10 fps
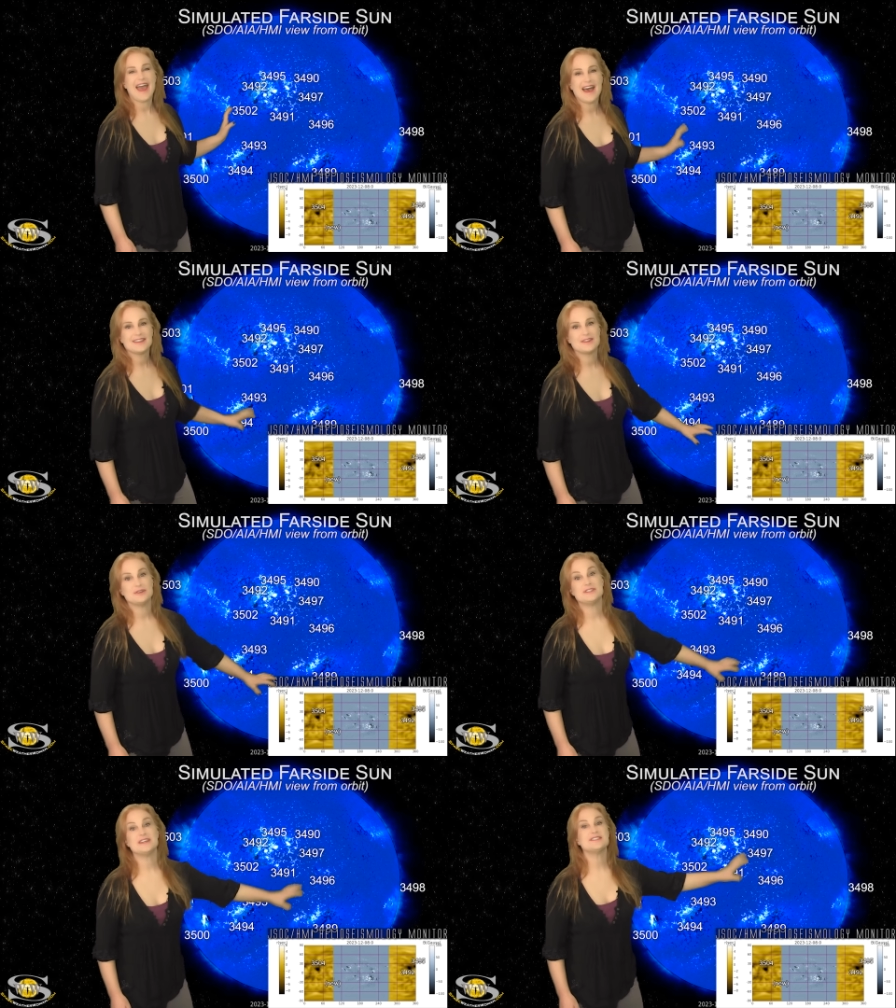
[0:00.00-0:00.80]
at the
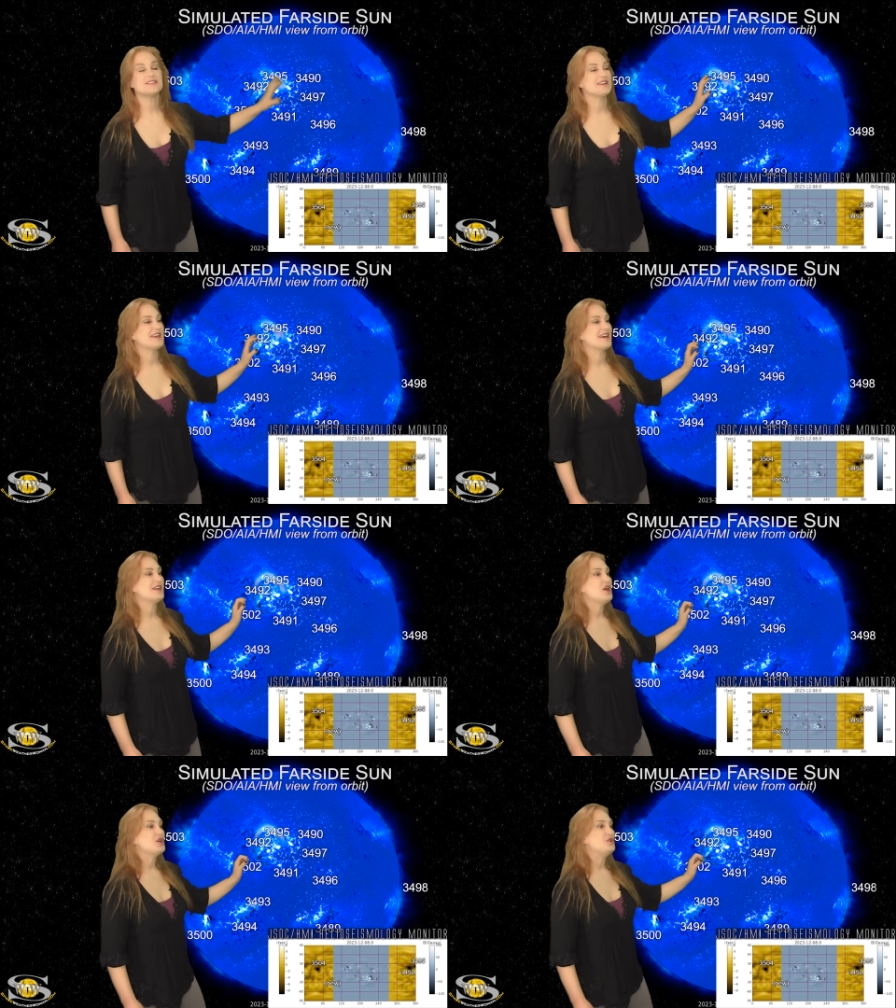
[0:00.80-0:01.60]
disk
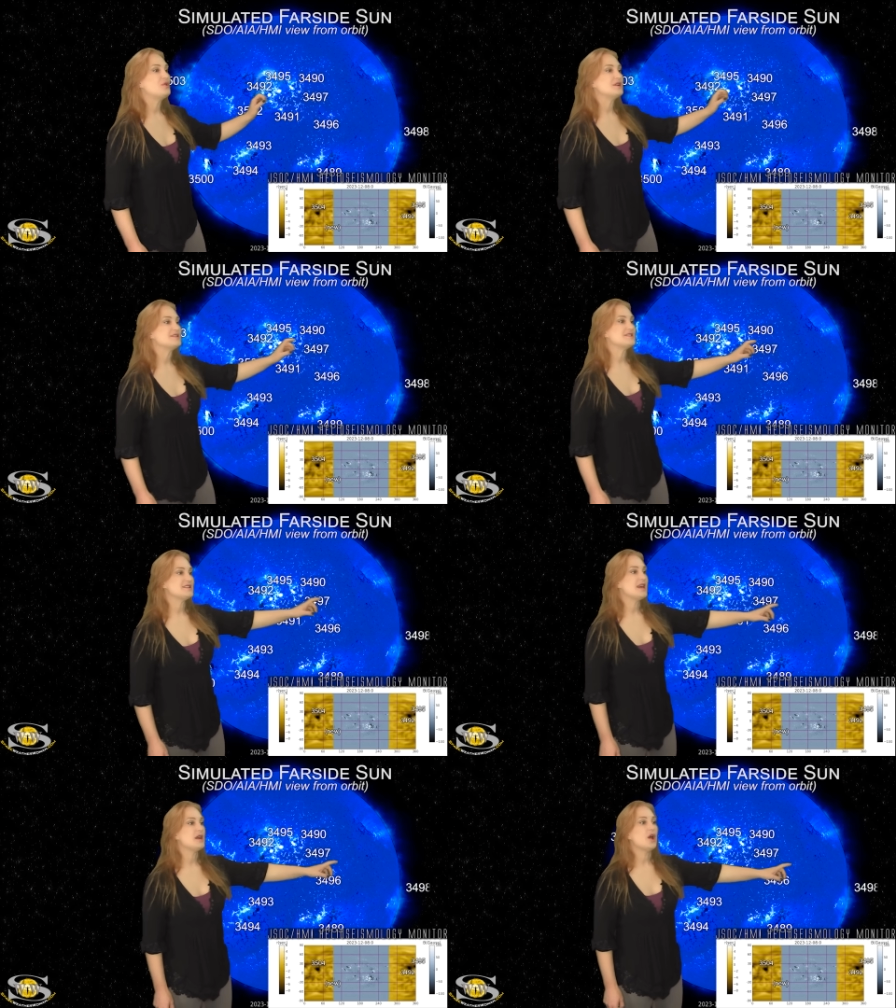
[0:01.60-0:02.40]
again, you can
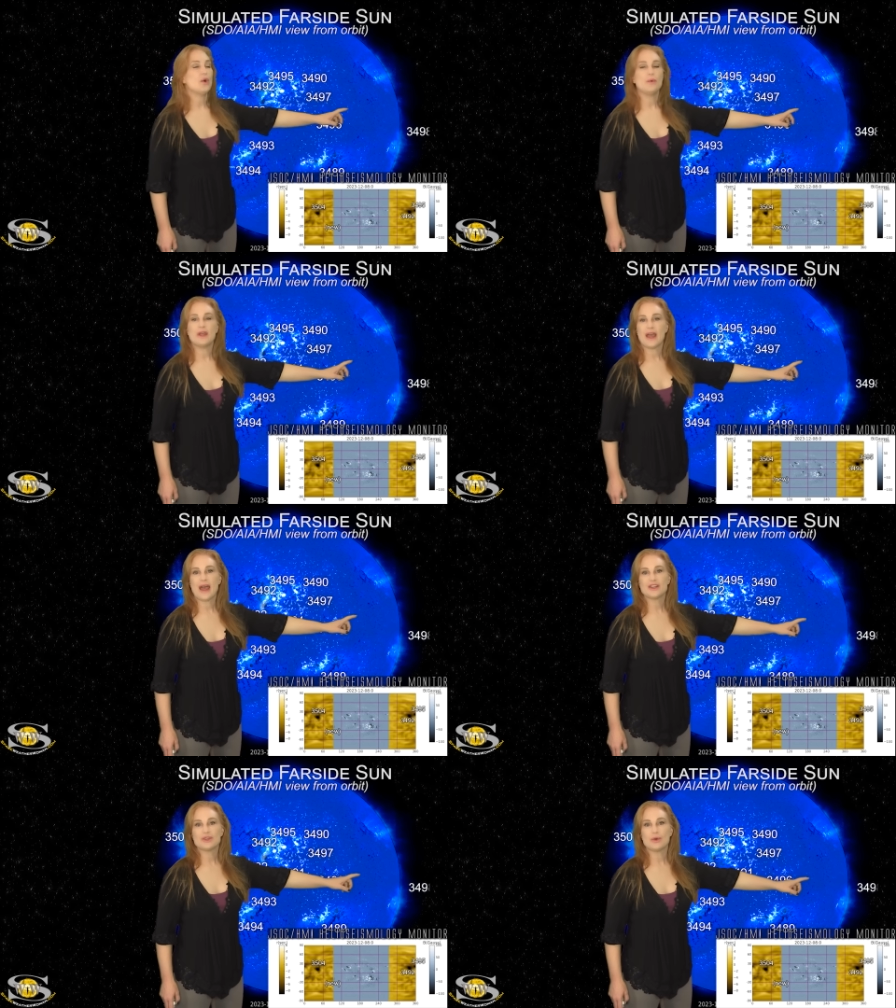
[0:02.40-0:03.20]
see we
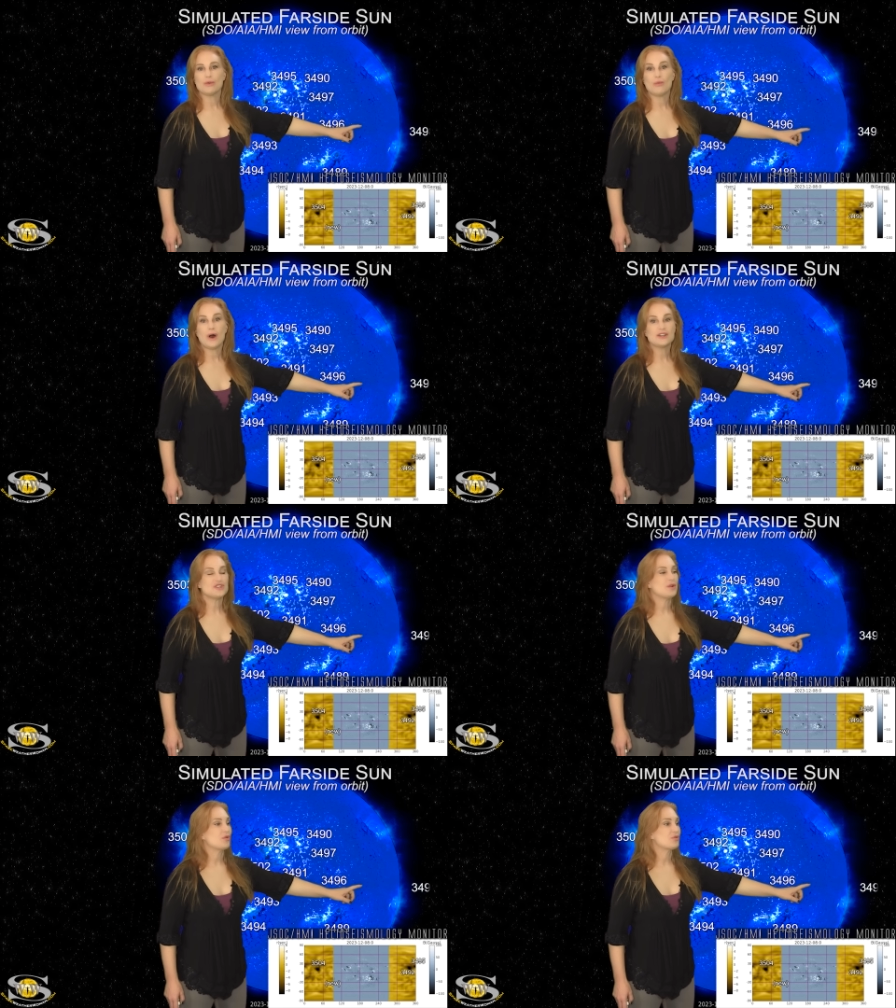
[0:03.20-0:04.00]
actually are
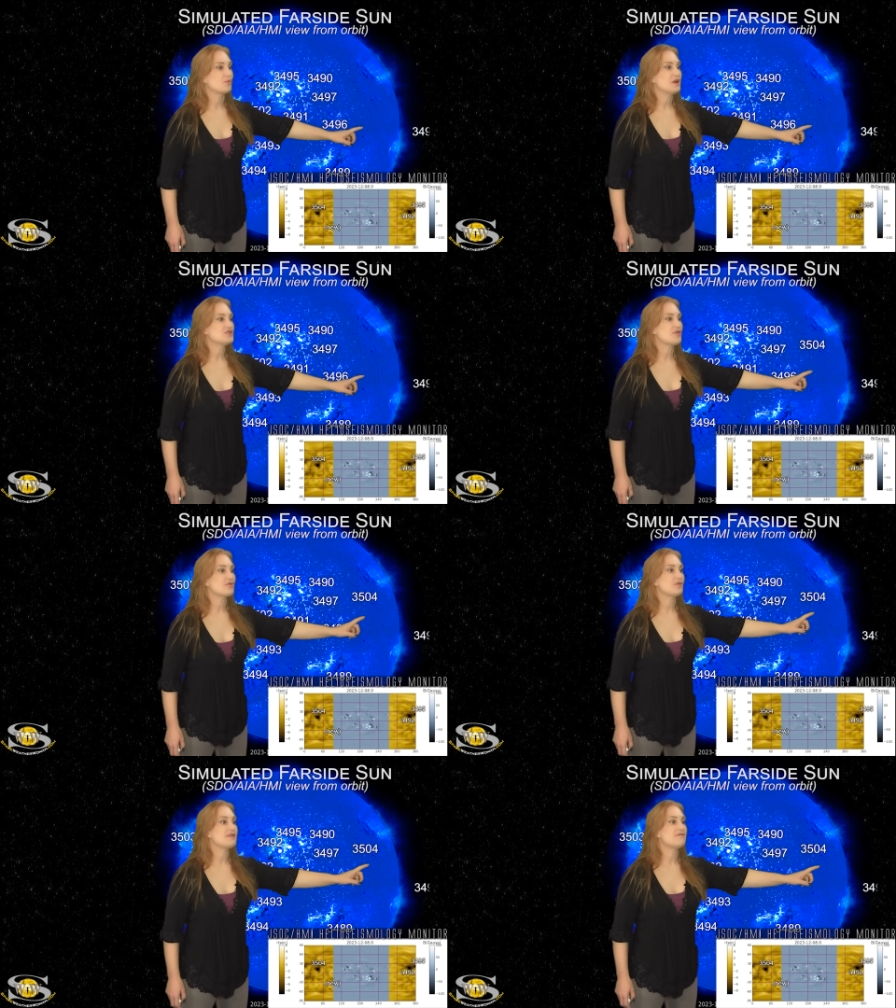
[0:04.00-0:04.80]
watching Region
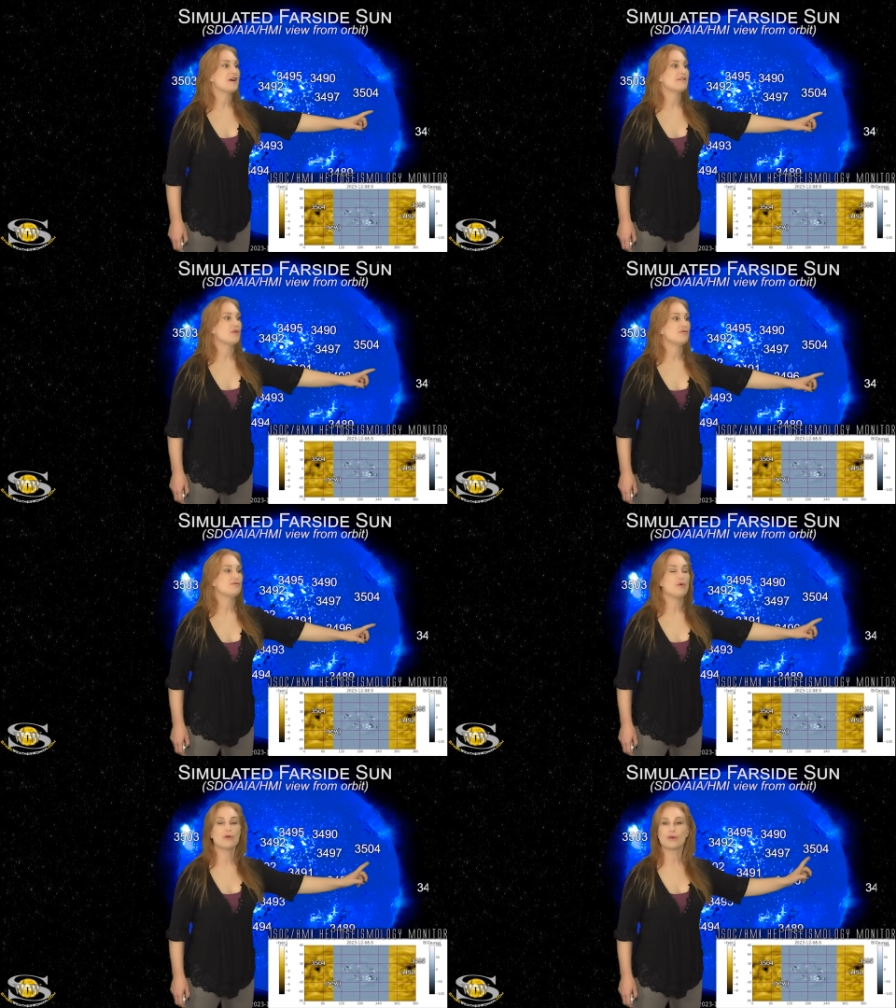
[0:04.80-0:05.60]

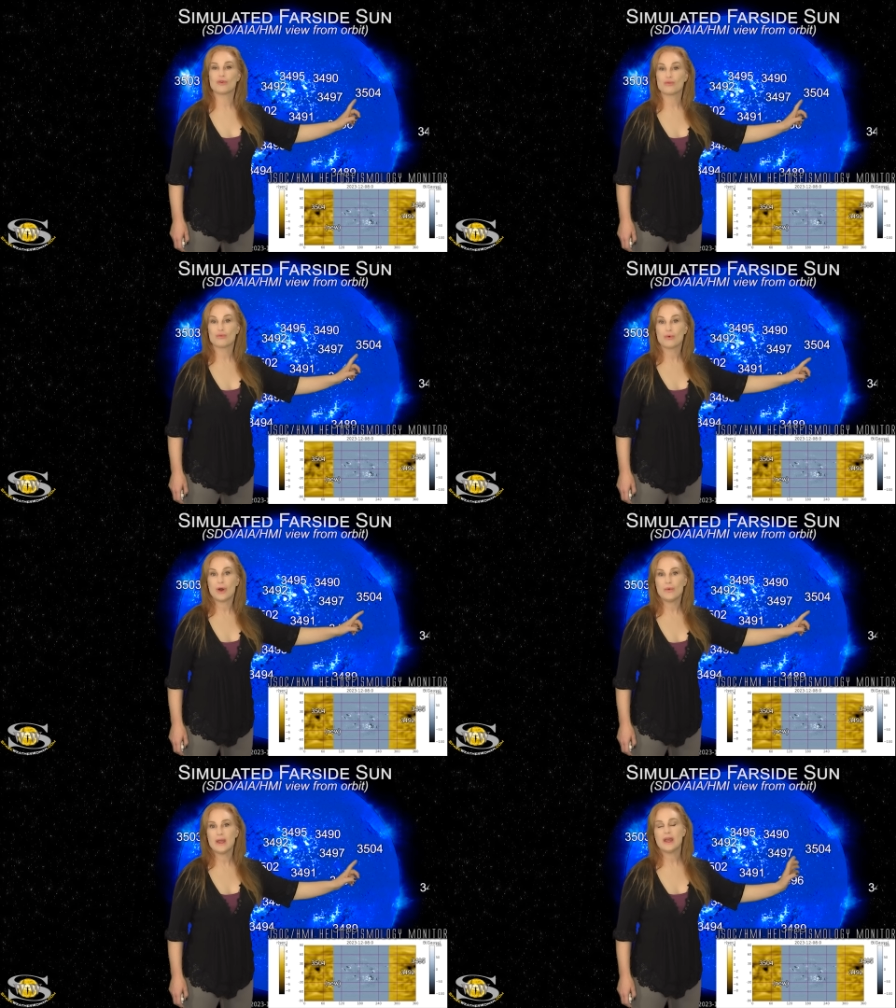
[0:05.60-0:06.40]
3504
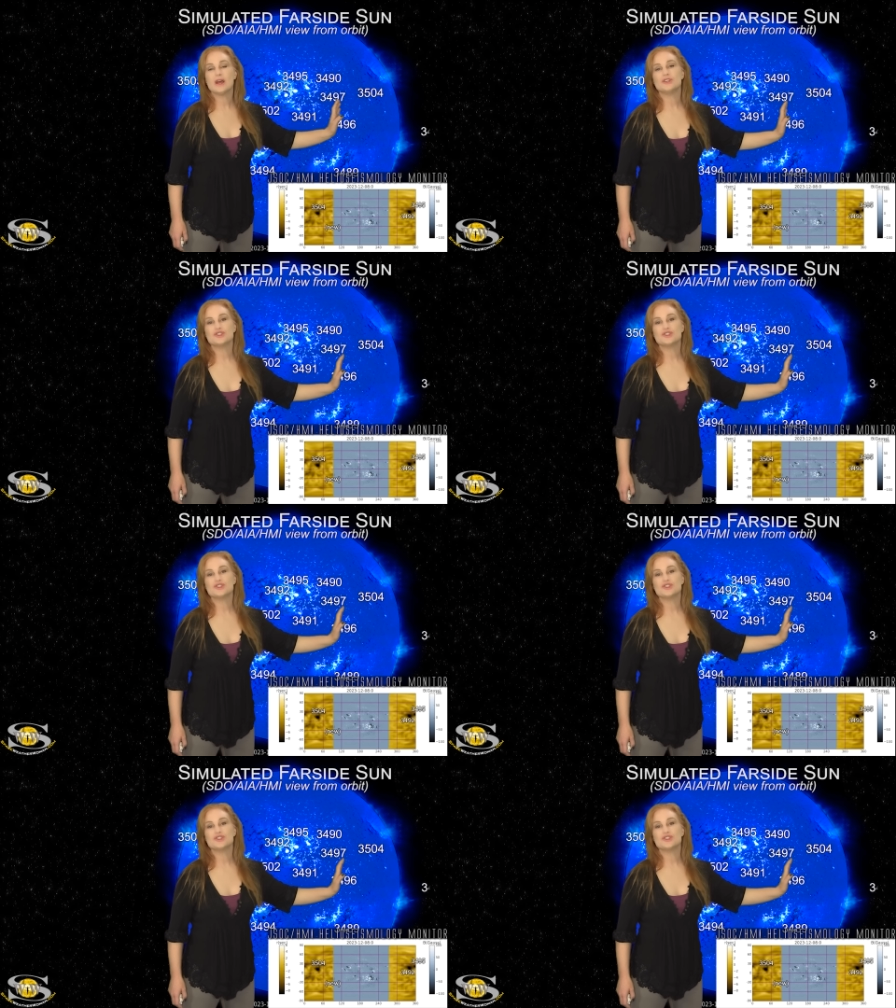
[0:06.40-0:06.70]
growing